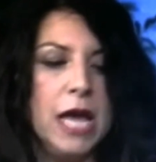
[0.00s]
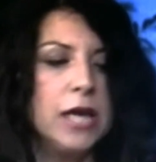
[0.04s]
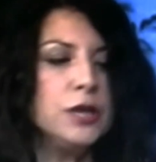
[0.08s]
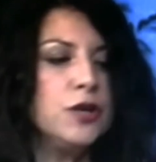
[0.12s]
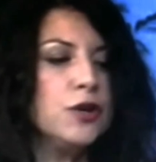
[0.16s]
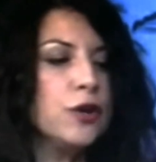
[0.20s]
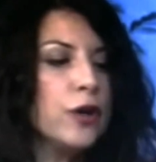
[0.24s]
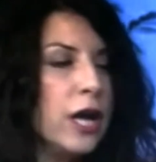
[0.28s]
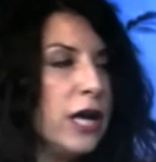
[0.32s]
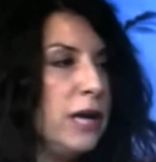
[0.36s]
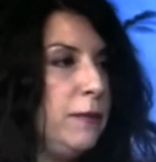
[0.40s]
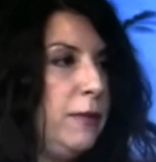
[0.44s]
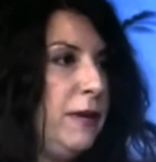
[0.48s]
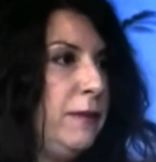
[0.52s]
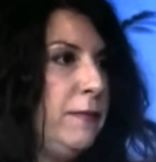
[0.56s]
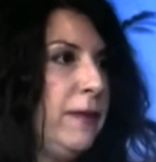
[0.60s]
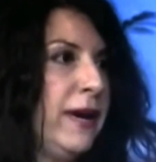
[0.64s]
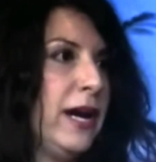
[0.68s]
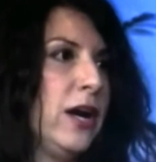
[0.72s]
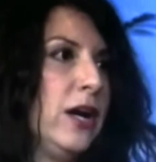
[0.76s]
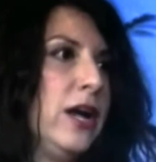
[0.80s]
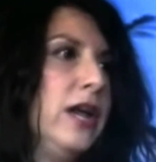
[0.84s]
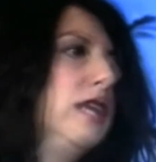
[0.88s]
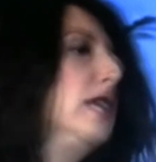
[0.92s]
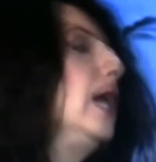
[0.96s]
You're going to be
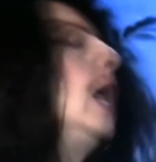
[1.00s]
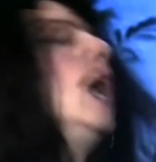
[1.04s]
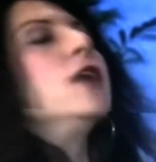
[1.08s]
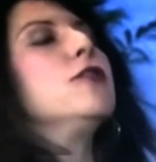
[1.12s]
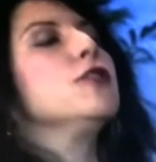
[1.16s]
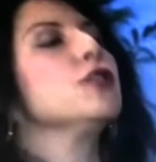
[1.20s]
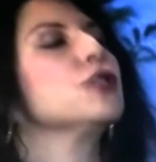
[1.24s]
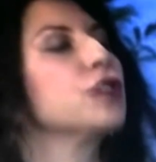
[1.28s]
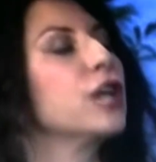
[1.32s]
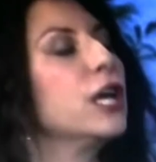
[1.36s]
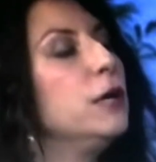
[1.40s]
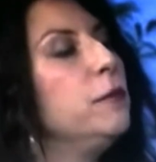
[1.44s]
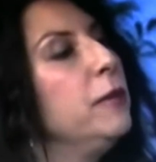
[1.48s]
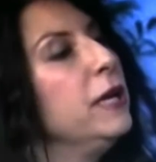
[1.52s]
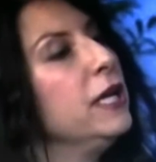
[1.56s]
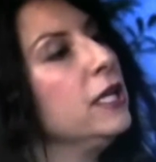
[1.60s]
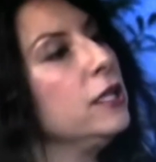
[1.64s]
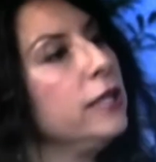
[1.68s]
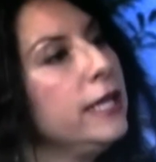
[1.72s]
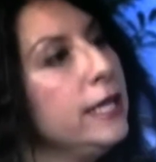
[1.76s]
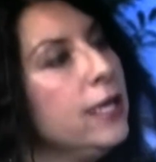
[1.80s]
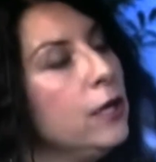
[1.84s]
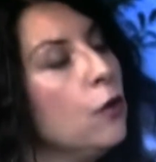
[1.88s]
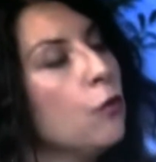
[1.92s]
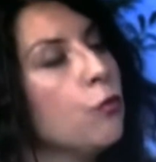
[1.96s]
married. There's going to be
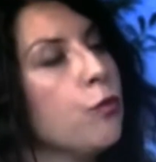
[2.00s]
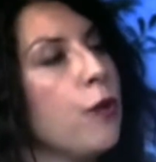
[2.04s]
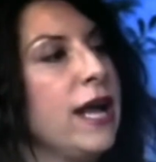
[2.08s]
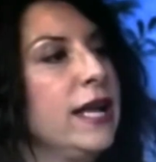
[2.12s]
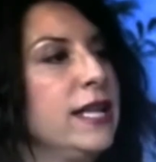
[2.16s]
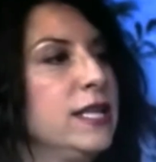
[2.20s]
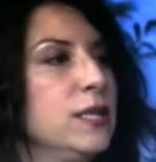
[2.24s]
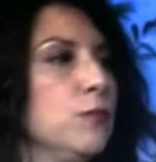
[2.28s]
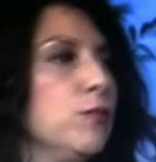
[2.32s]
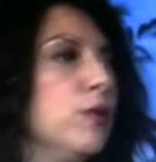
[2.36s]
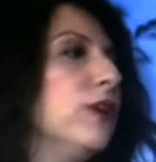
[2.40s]
legal rights